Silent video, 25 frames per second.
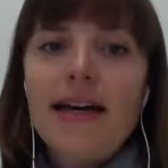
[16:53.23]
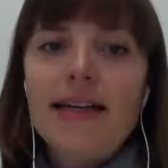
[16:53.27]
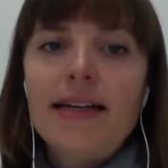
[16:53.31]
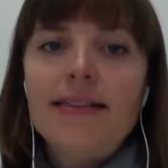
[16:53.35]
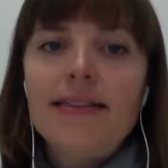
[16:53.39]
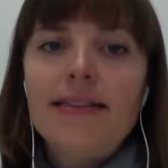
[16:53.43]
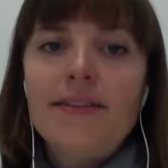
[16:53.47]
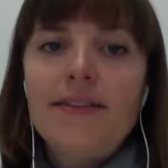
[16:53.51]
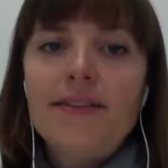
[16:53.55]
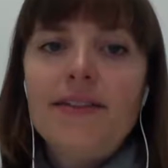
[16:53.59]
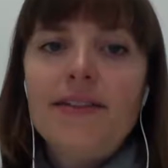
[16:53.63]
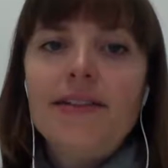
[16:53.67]

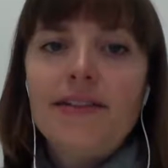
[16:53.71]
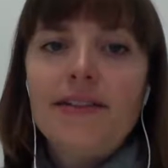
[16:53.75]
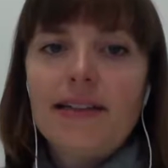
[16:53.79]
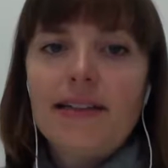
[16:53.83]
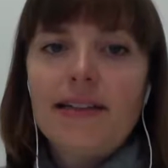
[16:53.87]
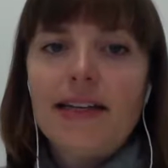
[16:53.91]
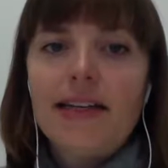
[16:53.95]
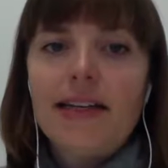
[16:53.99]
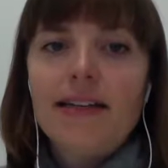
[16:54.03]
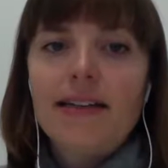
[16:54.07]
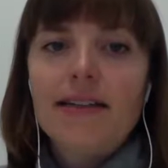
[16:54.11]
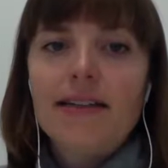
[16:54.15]

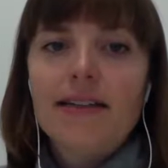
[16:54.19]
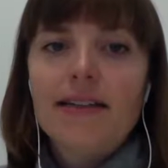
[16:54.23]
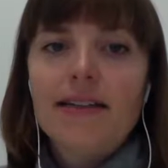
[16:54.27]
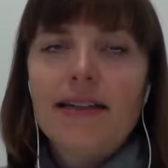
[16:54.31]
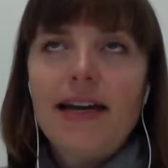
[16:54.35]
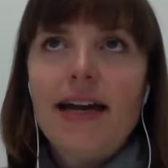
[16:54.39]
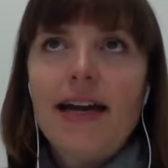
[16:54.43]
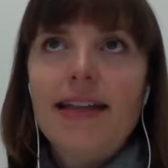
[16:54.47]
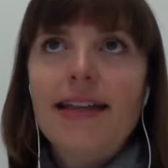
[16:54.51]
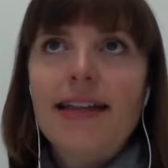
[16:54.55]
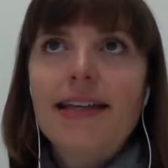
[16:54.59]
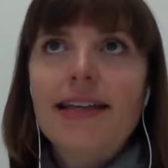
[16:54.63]
definitely.
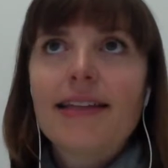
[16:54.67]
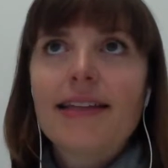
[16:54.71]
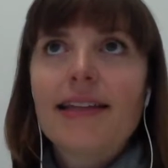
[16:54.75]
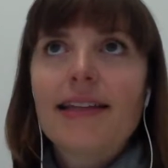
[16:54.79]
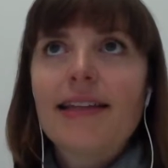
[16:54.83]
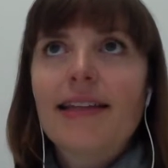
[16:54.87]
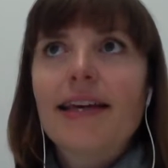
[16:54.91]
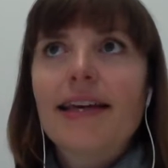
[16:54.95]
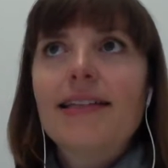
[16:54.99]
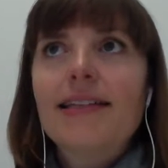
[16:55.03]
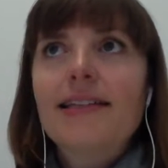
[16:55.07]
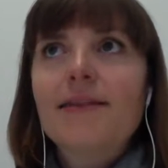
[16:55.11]
I think
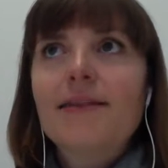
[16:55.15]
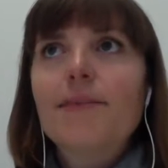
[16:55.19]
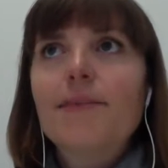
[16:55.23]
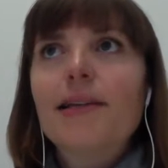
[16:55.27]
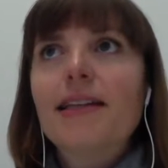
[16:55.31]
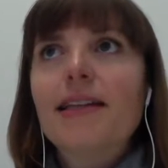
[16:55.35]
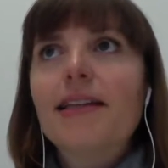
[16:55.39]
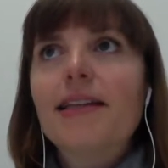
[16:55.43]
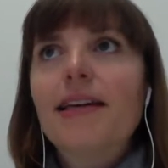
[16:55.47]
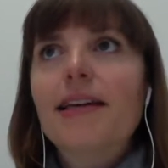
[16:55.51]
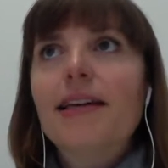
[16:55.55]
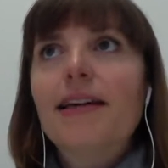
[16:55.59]
that's
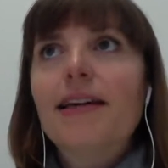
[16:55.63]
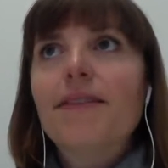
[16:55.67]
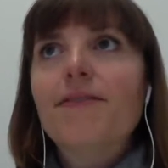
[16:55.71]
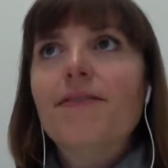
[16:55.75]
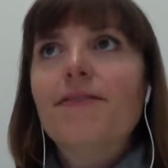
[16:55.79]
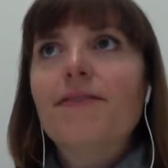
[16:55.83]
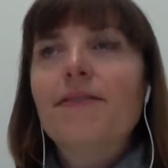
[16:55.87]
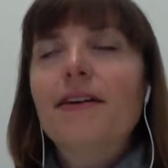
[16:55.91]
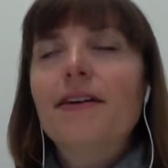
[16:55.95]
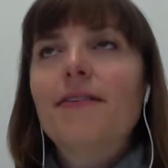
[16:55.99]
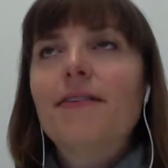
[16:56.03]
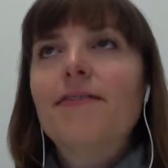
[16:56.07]
something
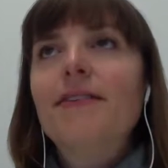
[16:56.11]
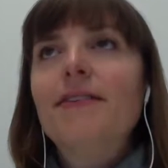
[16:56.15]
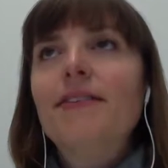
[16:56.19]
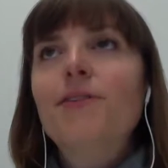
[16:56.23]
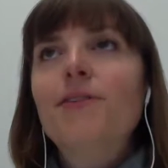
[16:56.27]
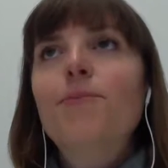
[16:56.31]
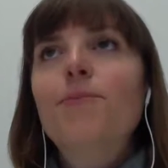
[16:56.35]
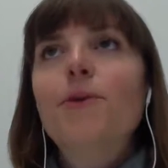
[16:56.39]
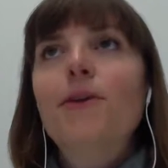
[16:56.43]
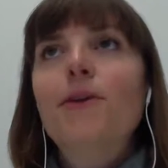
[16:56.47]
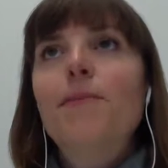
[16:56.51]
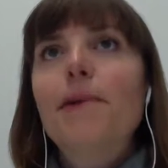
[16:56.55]
that
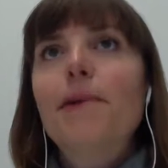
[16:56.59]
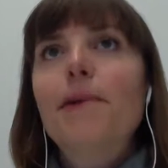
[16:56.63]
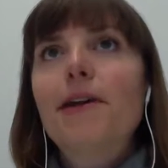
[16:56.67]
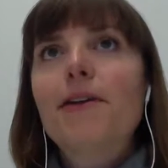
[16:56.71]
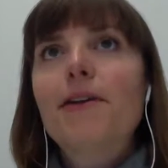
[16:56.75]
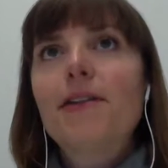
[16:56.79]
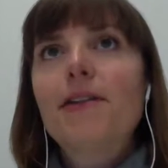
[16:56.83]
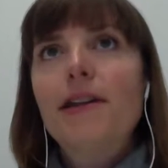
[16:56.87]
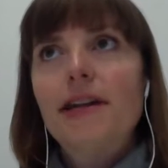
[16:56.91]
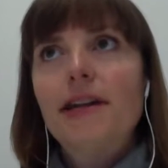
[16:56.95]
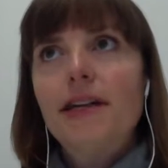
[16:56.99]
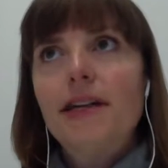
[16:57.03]
you put it
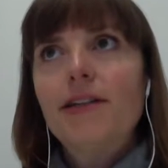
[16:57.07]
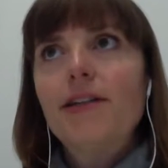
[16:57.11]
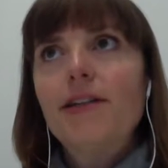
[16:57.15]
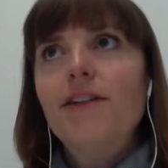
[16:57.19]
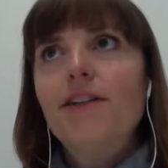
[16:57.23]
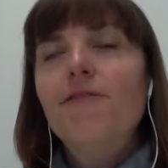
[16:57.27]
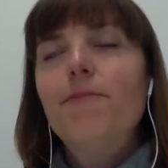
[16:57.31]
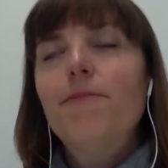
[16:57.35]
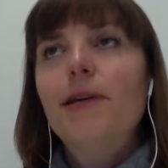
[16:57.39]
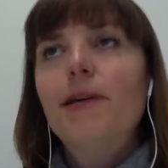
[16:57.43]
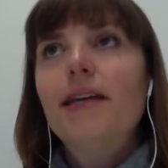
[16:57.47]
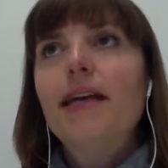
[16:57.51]
better than I could
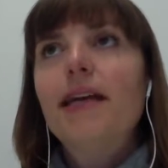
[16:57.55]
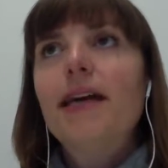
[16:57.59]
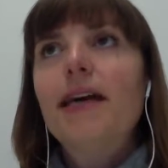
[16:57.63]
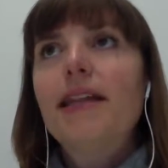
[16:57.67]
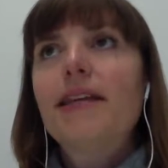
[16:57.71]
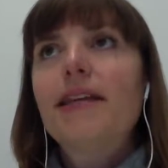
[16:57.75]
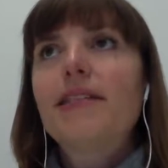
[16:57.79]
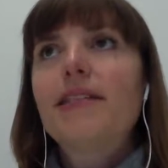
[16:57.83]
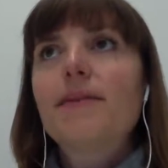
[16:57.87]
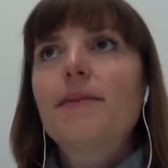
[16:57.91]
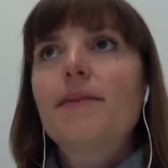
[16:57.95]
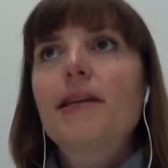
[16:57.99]
have, but yeah,
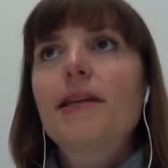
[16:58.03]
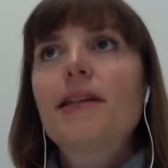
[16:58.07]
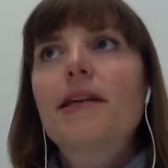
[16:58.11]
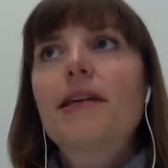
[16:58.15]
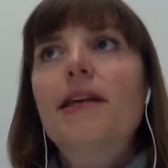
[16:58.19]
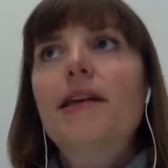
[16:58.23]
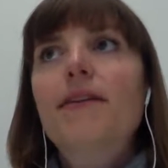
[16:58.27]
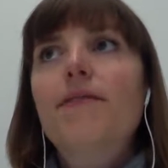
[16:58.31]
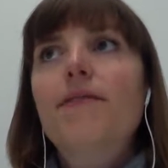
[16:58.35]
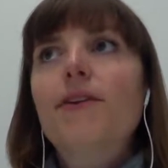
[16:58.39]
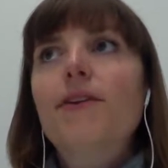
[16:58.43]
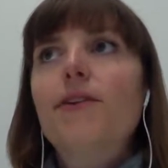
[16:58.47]
that's something
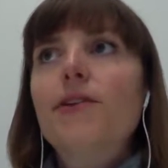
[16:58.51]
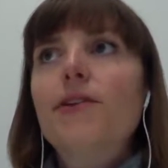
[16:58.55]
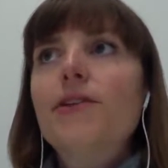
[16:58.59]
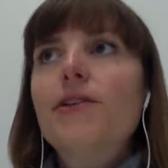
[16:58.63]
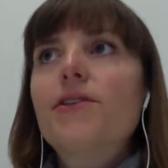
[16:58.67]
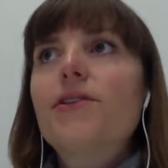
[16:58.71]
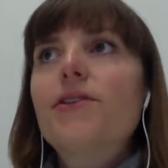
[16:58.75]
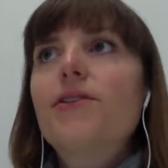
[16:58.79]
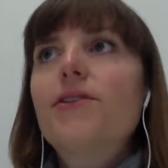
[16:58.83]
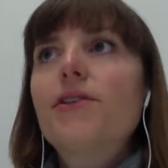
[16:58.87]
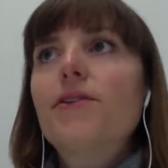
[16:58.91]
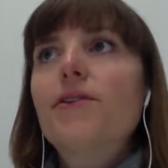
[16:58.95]
that I've
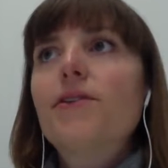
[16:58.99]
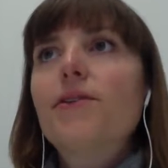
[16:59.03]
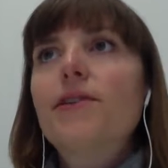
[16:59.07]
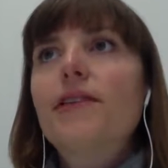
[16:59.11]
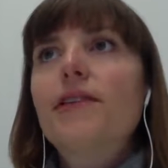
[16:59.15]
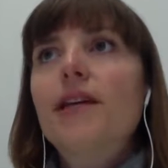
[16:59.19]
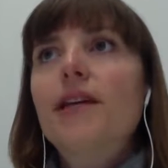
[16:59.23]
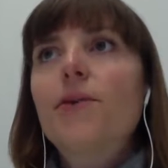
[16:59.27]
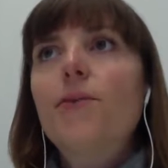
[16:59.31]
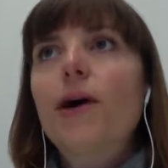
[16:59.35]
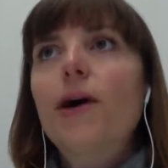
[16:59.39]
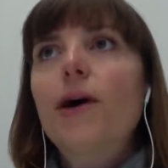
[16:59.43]
noticed too.
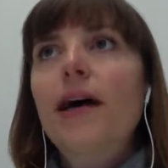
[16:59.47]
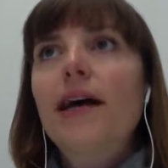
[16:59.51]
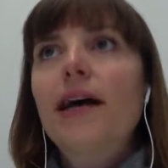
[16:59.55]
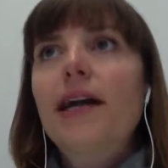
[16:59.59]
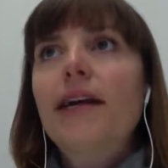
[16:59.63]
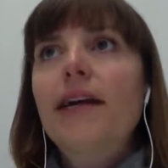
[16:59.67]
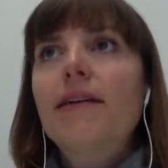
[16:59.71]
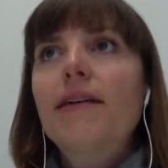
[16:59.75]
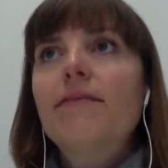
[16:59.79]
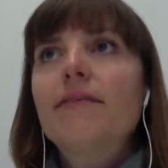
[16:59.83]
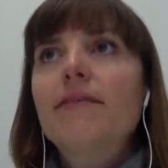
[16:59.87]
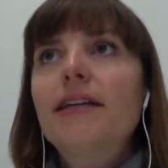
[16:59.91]
It's like,
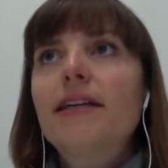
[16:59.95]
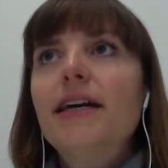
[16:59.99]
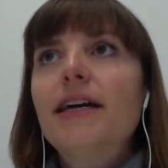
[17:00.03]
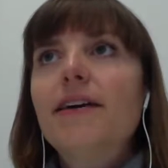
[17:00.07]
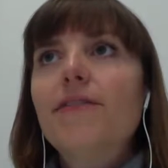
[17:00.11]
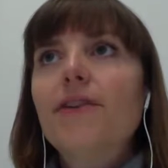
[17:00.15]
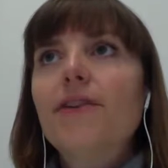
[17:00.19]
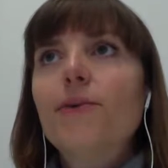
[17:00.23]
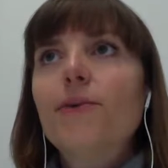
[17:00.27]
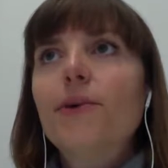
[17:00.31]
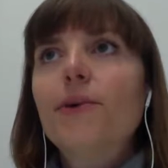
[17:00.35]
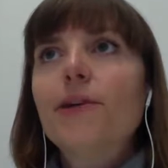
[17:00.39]
why,
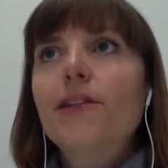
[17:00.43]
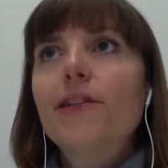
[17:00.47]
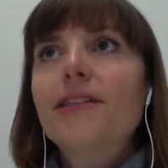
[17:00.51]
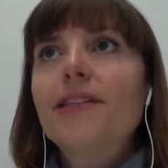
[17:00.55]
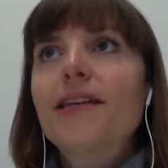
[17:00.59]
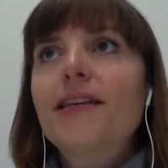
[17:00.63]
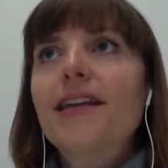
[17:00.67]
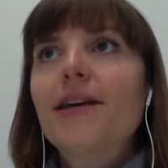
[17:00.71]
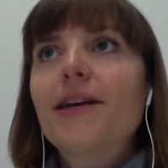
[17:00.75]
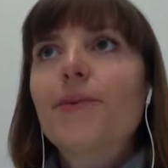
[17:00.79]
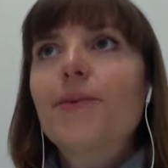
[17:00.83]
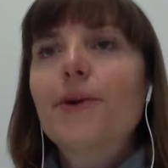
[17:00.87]
if the world's
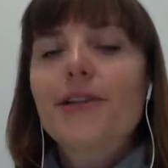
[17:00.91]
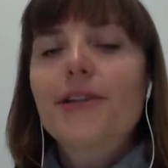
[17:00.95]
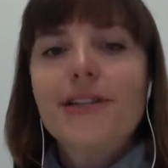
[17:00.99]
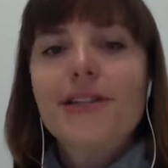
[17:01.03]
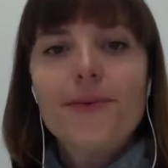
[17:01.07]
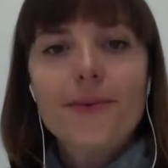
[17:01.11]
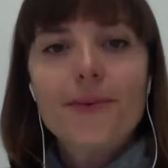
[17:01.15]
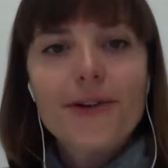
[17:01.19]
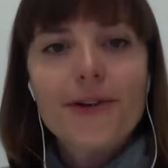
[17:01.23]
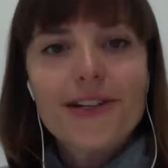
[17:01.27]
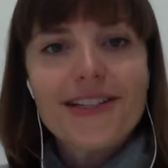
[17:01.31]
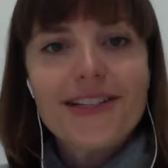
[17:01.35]
getting worse
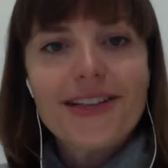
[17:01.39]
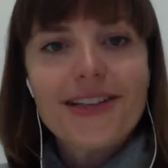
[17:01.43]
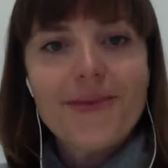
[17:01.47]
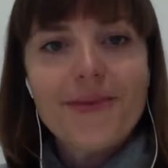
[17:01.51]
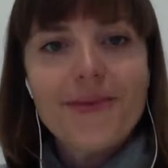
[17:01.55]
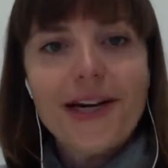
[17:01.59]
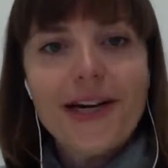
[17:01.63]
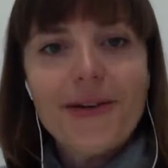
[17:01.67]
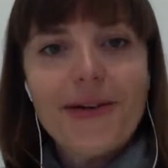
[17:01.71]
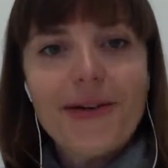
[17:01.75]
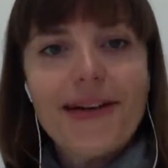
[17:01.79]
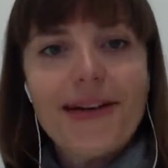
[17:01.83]
and worse, then
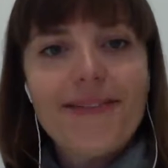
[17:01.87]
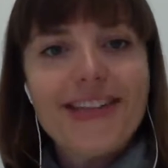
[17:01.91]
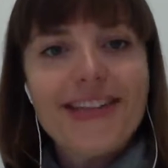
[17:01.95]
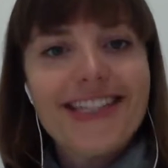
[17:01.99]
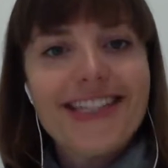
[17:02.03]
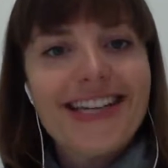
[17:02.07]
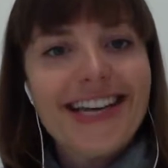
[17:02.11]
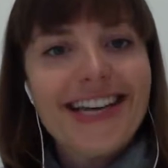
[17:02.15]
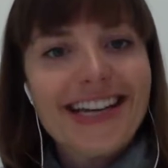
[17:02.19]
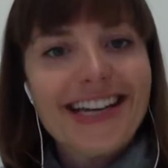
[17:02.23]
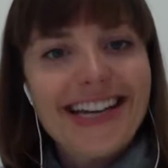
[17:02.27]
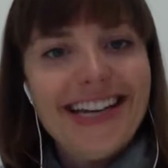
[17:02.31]
why do we have a
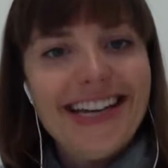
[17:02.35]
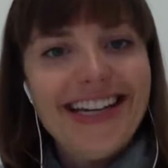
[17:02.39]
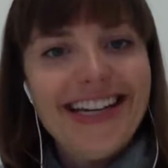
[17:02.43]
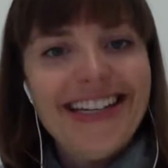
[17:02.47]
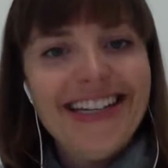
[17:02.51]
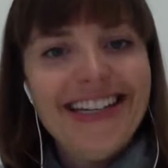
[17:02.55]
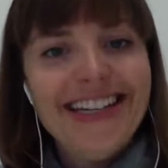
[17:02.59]
stake in it